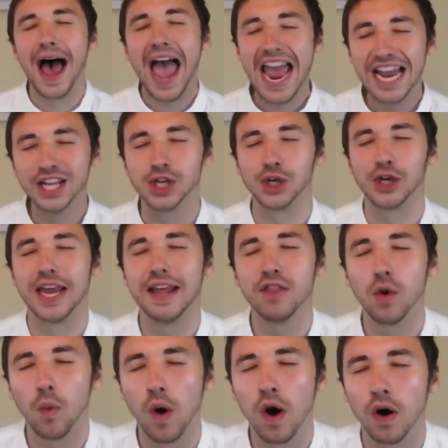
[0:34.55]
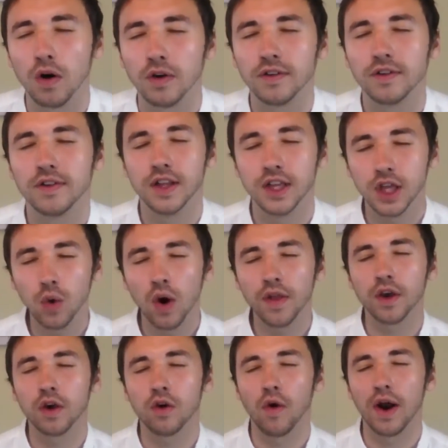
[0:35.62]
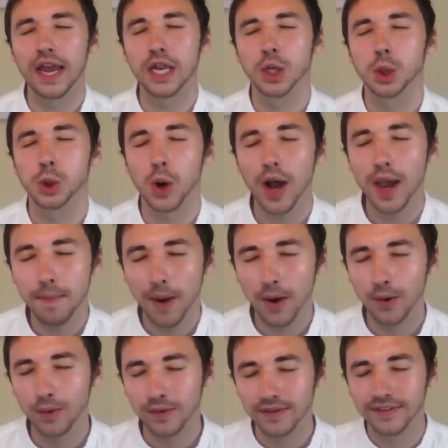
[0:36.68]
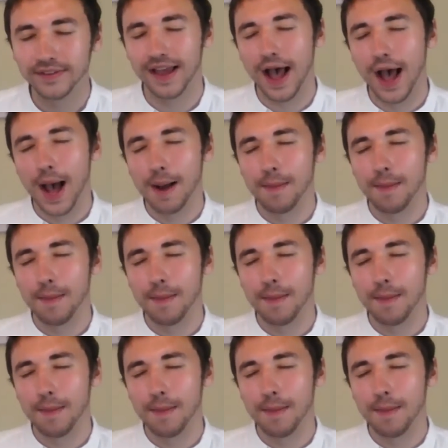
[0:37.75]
agent in the world, that you are the great dry bones